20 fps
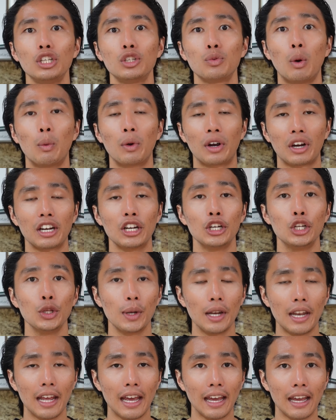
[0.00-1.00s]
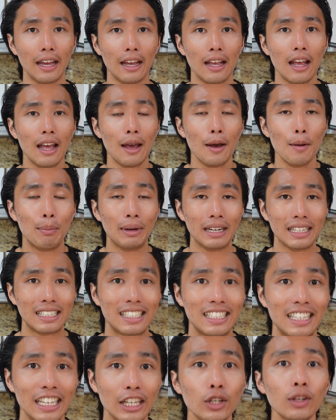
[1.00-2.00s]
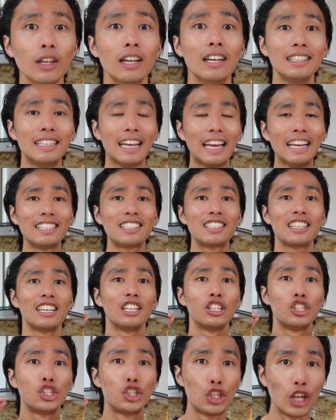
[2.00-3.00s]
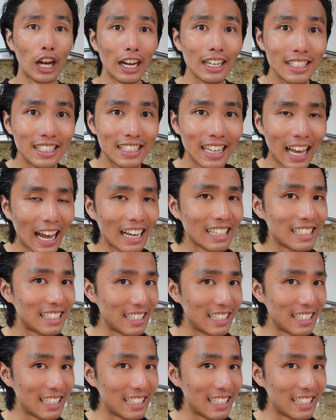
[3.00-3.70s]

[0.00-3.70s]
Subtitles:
is what we're gonna do today. But it still tastes just as